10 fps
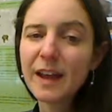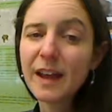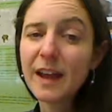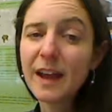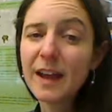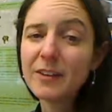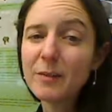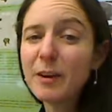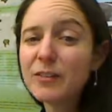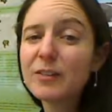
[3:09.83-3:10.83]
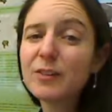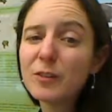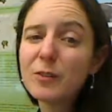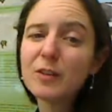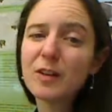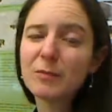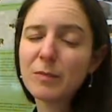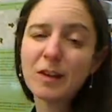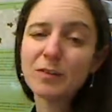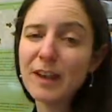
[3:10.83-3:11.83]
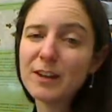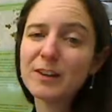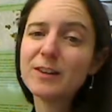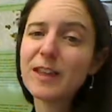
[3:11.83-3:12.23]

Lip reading: And they must include a layer